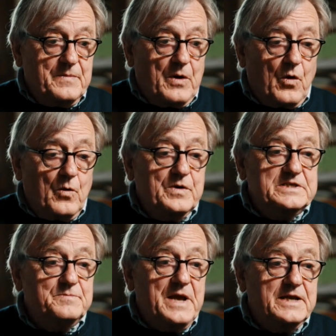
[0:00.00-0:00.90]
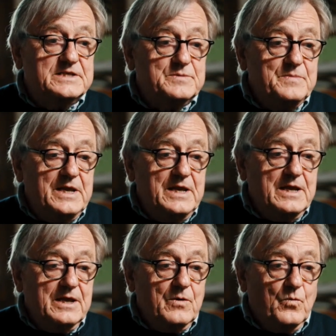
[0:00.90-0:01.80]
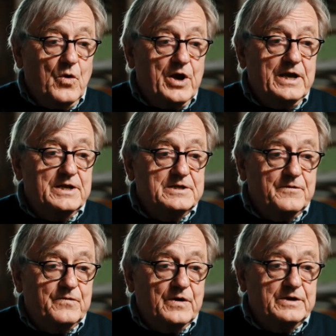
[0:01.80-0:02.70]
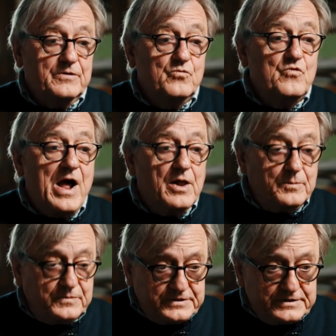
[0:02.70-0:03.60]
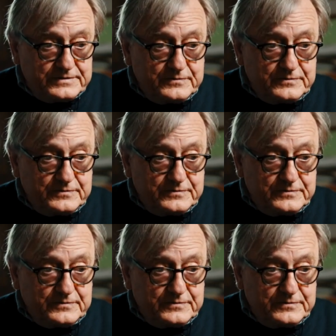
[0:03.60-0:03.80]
always makes me work in different realms.